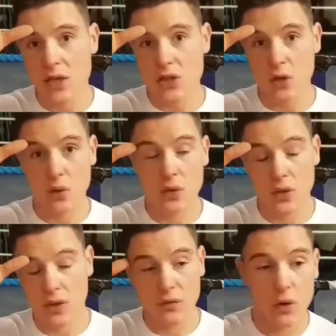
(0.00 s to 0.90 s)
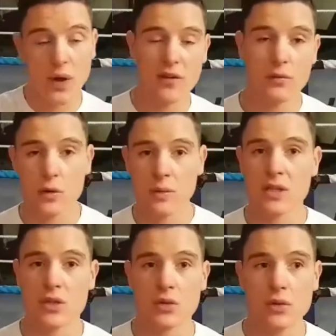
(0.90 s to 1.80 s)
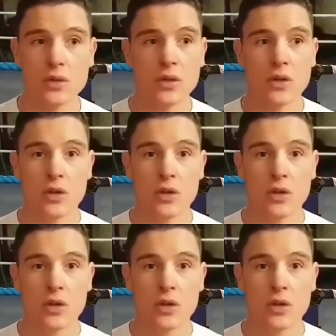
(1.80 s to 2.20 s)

So if you have more muscle,